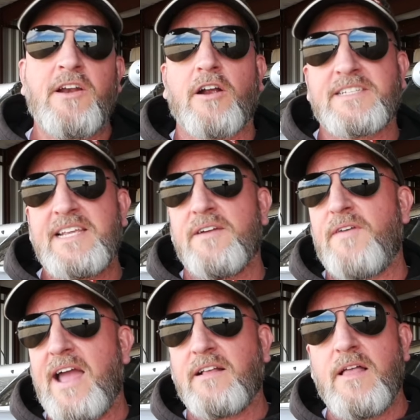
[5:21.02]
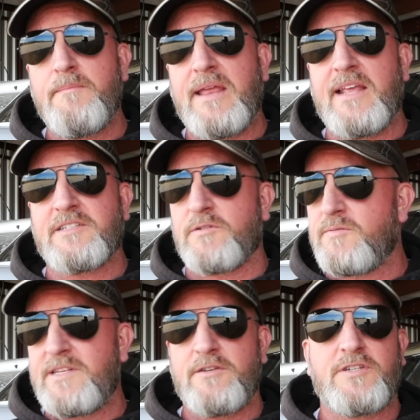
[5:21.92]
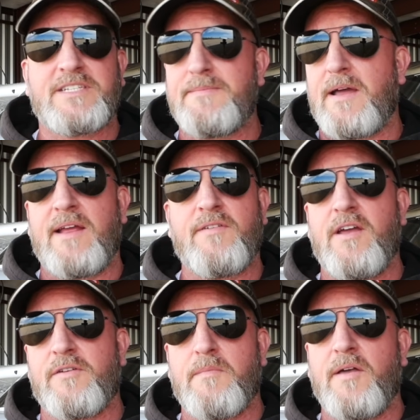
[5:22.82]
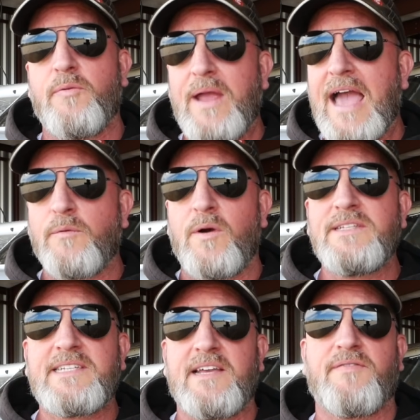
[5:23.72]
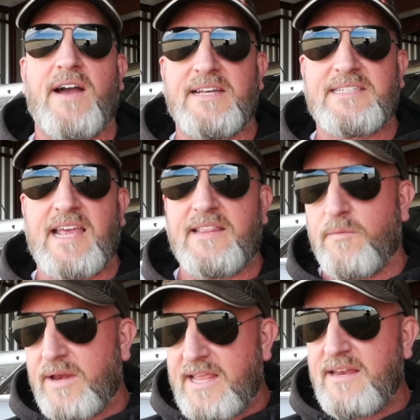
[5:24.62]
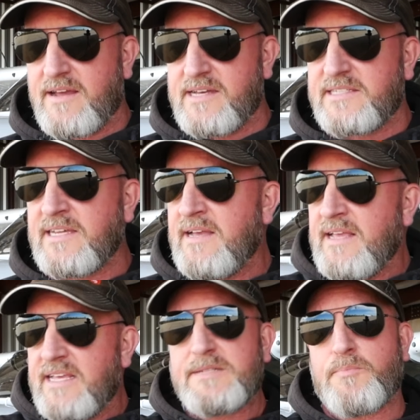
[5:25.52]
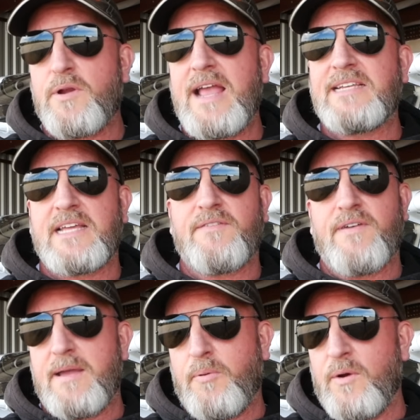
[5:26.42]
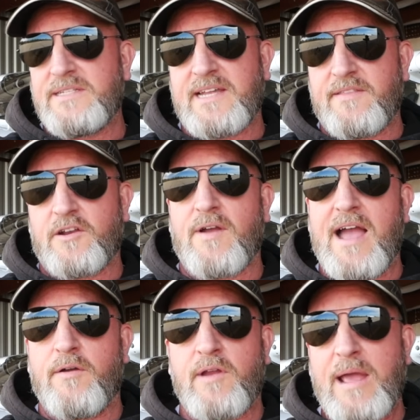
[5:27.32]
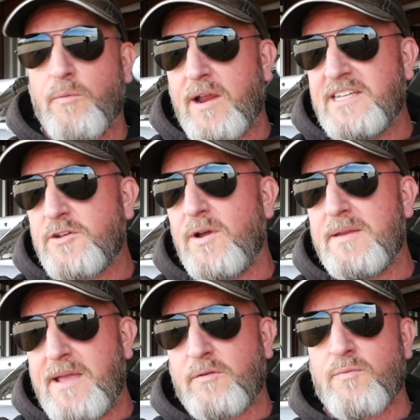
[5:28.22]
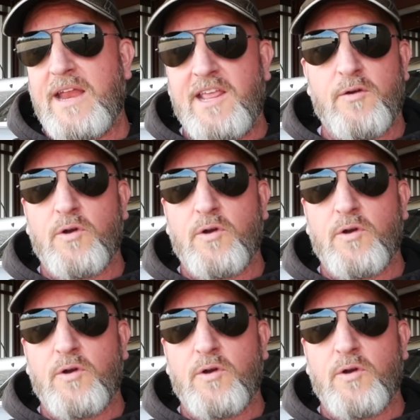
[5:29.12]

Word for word: our CFI club meetings, which we do just about every other month, we had one CFI say that what he does is pre identify points on the ground where he's going to make radio